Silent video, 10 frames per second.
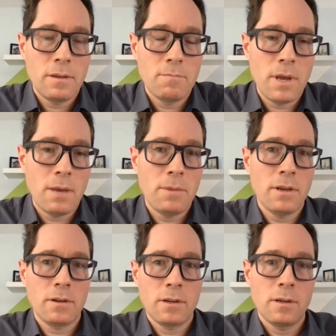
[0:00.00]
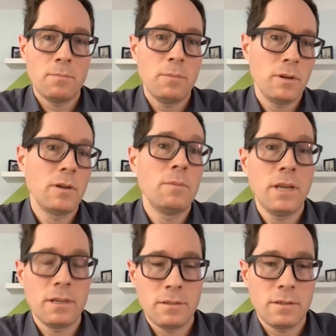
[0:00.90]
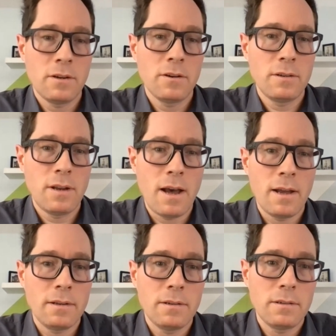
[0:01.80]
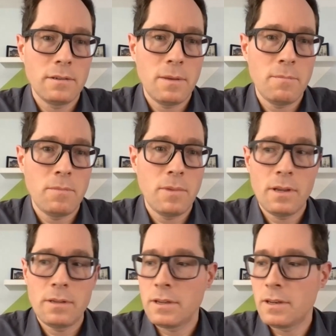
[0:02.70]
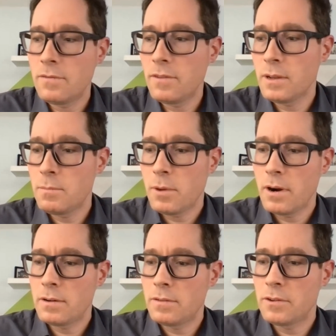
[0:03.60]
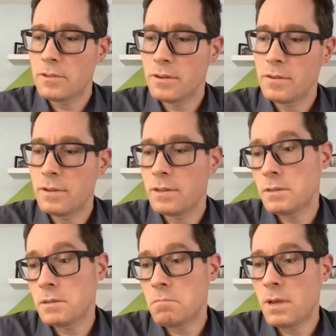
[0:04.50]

maybe it could, could, be, could be considered not a, a significant part of your service.